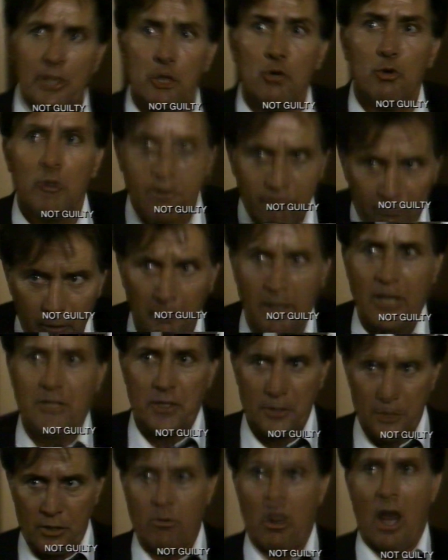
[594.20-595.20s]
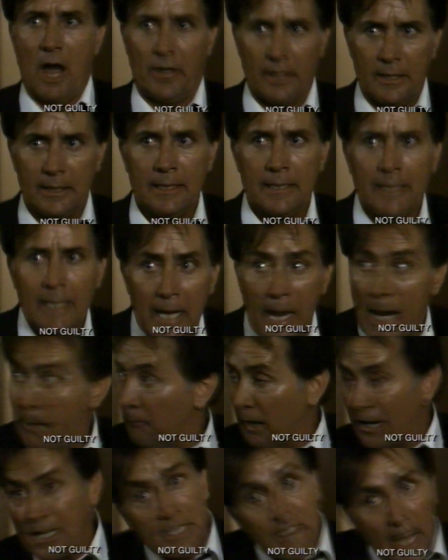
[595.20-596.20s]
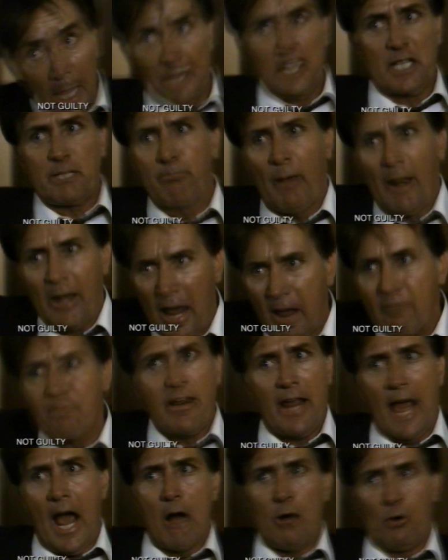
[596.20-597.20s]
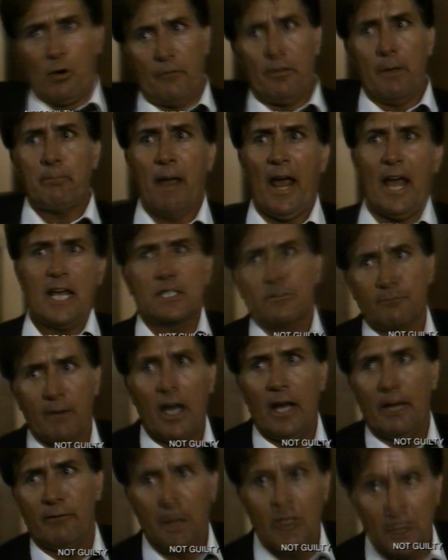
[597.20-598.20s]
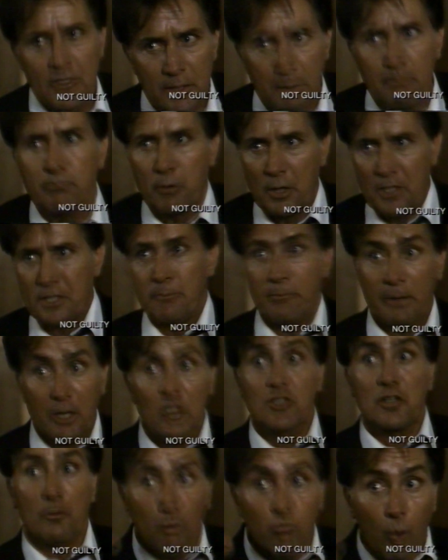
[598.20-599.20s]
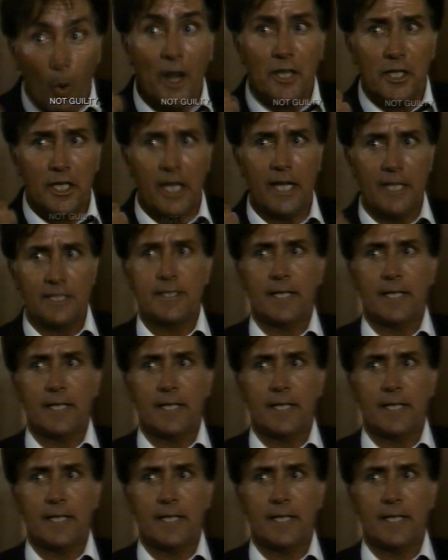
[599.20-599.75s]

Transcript: new information, Your Honor. And my son has spent every hour of the past five years in prison because of one kid's